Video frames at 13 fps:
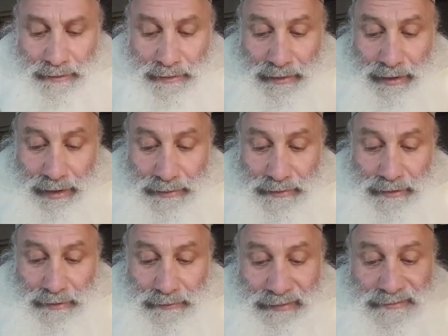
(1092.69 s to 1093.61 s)
And, you
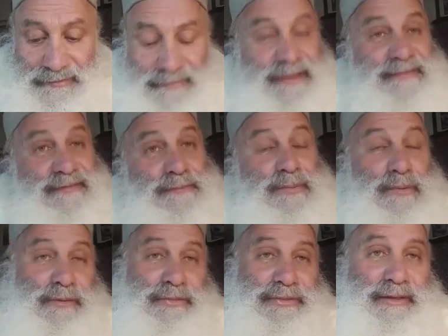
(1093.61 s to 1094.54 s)
know, that's an
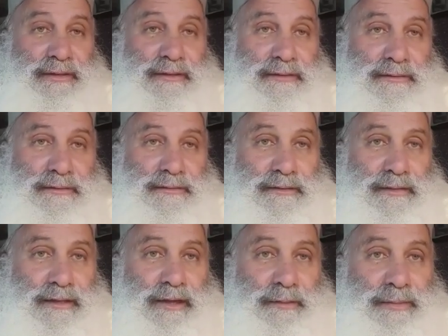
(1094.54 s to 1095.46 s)
important thing.
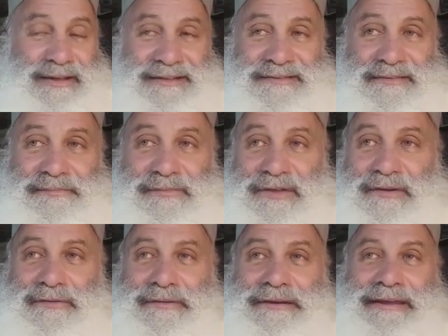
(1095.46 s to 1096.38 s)
Because you
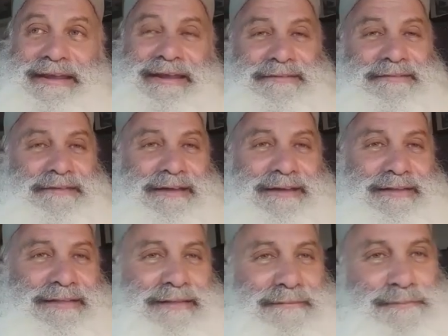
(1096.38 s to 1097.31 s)
don't need,
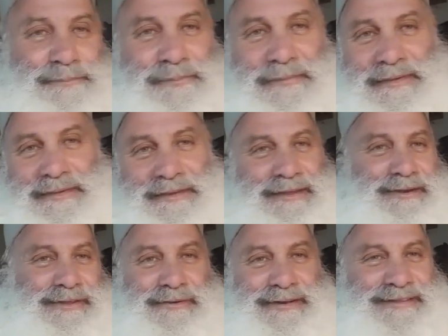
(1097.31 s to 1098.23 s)
you know,
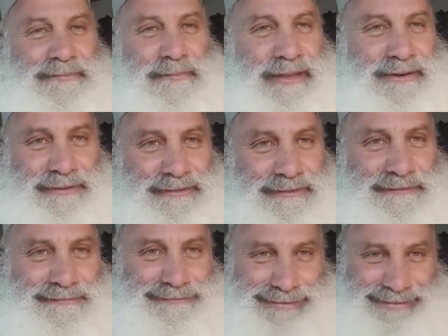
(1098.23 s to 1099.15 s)
you don't need the medal.
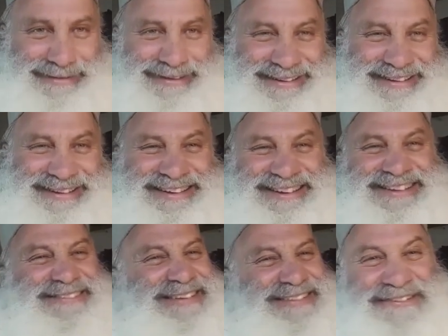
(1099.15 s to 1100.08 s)
You
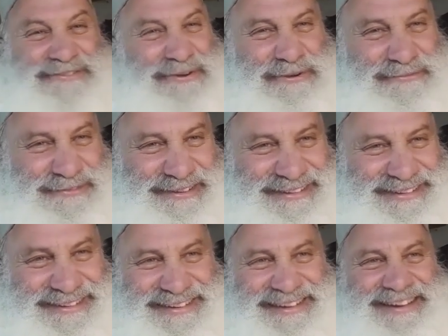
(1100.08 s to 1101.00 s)
don't need the trophy.
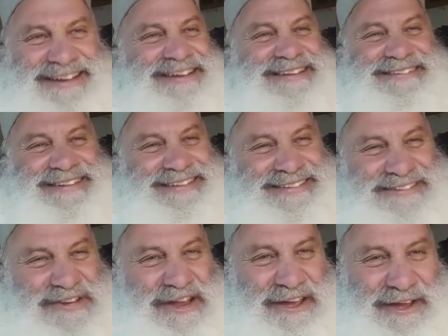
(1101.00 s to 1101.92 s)
You don't need the
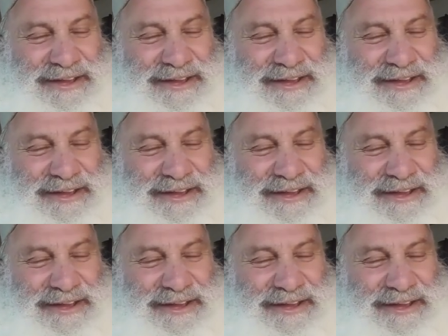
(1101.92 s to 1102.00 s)
check.